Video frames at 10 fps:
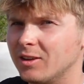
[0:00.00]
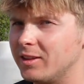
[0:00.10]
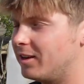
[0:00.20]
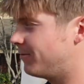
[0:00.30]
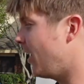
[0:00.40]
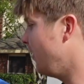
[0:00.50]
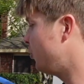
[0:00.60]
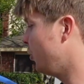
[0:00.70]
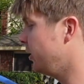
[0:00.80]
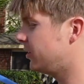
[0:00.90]
The M5
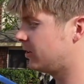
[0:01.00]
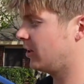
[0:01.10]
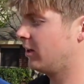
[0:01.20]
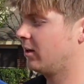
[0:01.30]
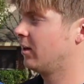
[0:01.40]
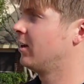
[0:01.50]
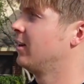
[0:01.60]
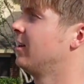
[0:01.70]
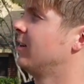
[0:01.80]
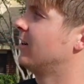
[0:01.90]
twist
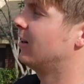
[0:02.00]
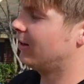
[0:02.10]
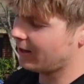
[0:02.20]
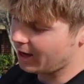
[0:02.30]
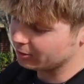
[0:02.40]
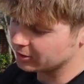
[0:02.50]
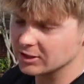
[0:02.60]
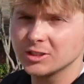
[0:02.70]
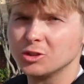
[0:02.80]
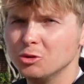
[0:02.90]
allows
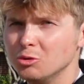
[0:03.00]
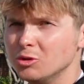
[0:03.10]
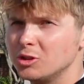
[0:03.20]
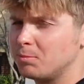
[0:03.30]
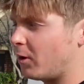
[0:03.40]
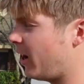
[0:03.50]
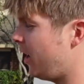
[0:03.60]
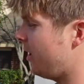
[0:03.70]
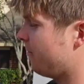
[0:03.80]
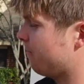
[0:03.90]
us to spray.